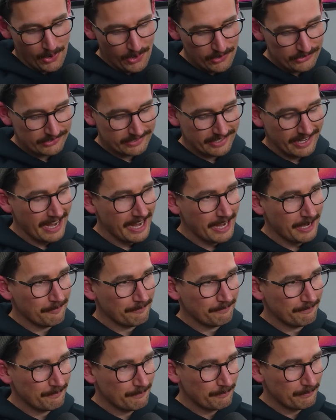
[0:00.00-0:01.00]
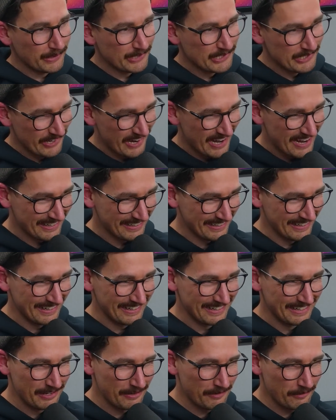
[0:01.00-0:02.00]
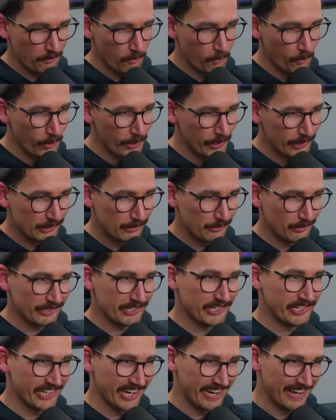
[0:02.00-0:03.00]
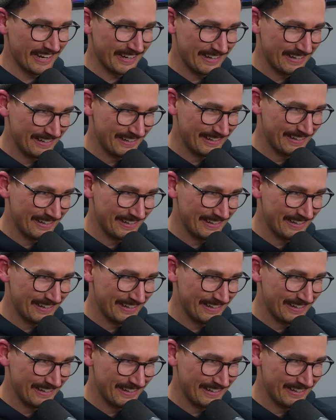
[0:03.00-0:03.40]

post-game, Petracca, words were shared.